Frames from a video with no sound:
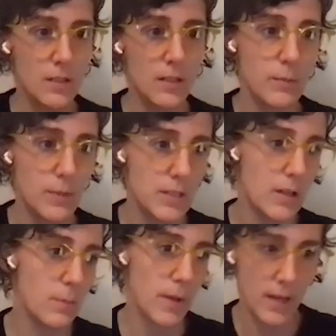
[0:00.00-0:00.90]
then led me
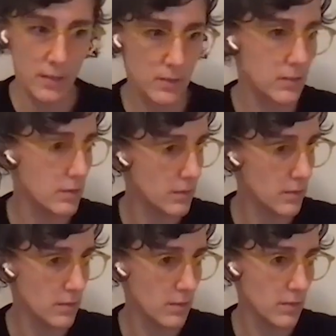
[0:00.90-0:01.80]
down a path.
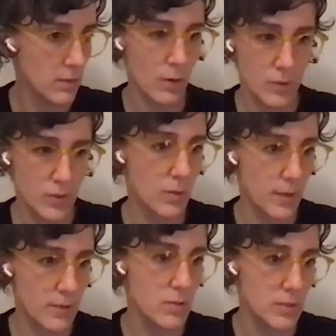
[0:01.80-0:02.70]
I was doing
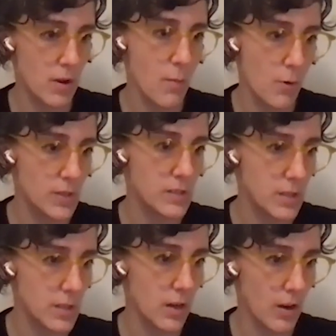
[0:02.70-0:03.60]
about 2 ceremonies a
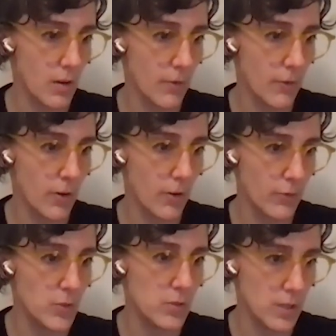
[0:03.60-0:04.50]
year for a
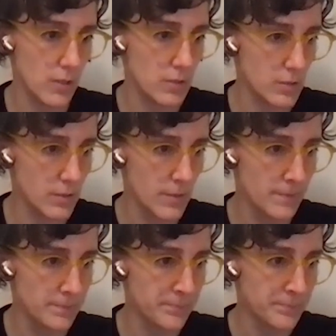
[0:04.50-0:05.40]
few years
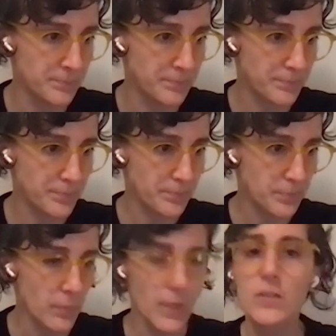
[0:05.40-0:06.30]

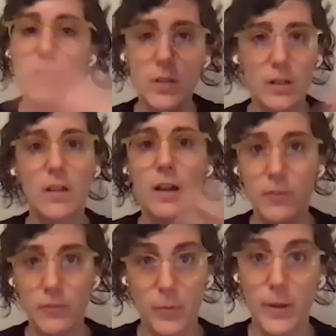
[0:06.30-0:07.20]
because you get a lot of
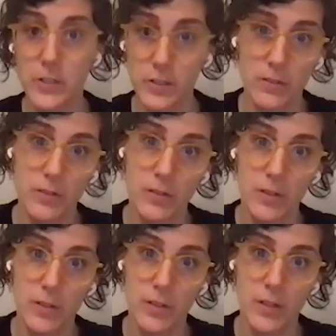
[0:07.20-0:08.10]
information.
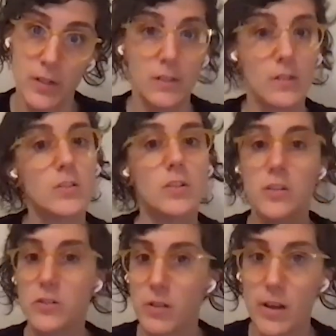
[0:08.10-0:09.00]
You have to
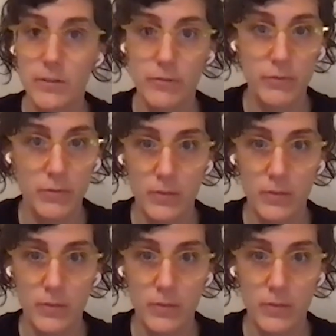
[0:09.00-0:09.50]
change your life.